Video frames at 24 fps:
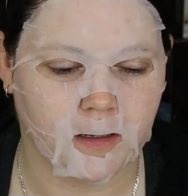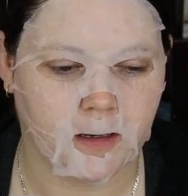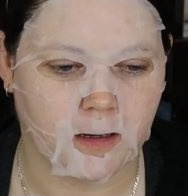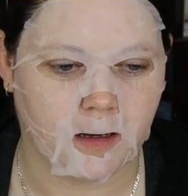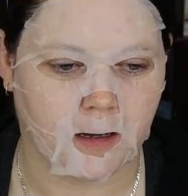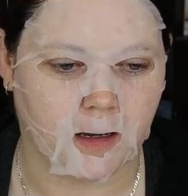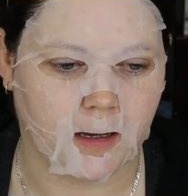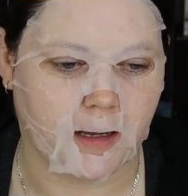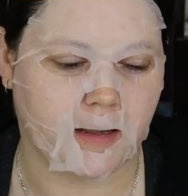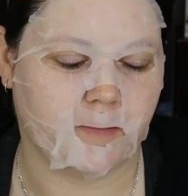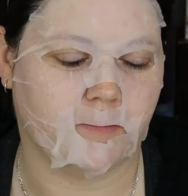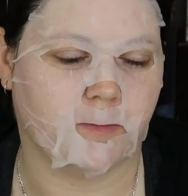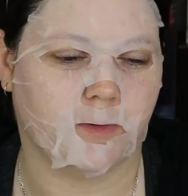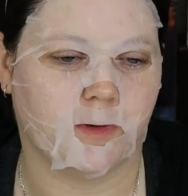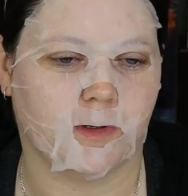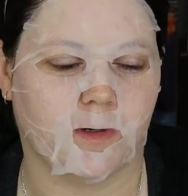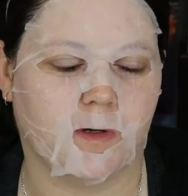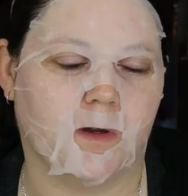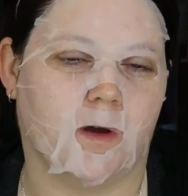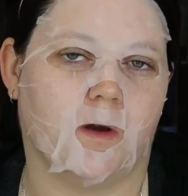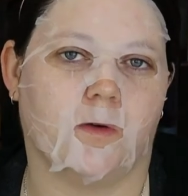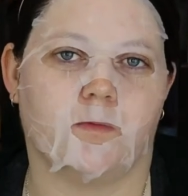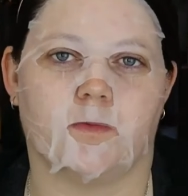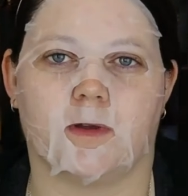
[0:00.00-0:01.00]
I would
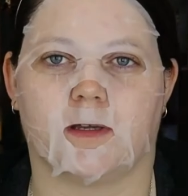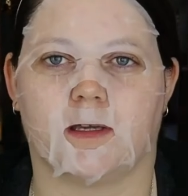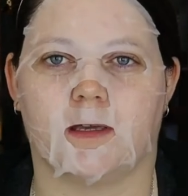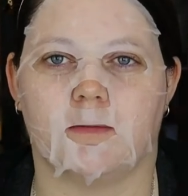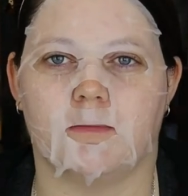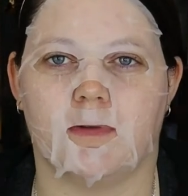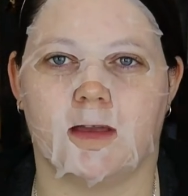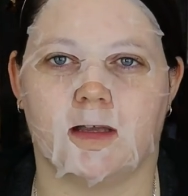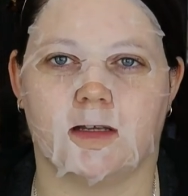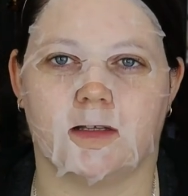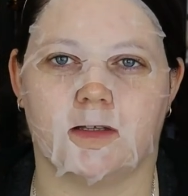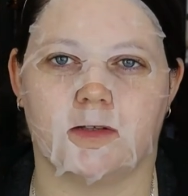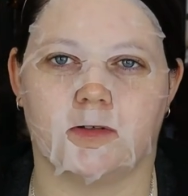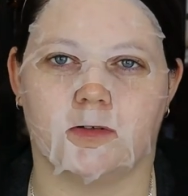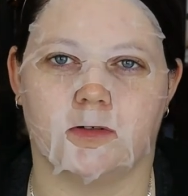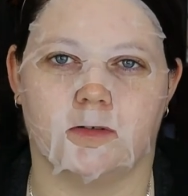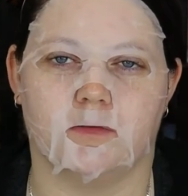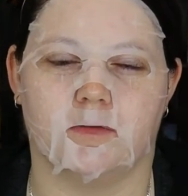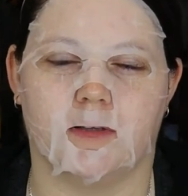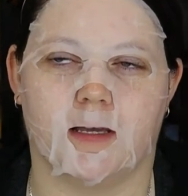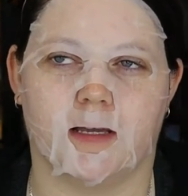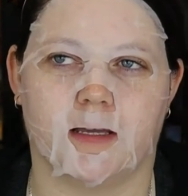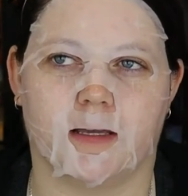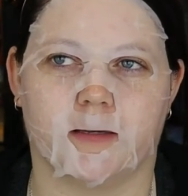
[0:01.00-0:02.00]
not recommend sort
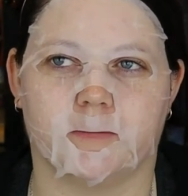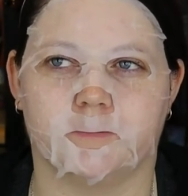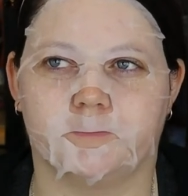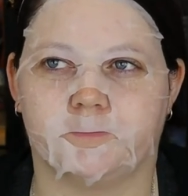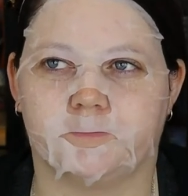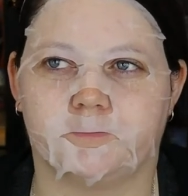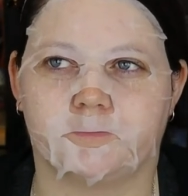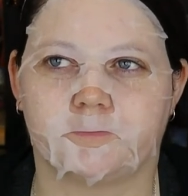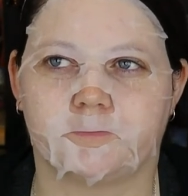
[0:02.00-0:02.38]
of like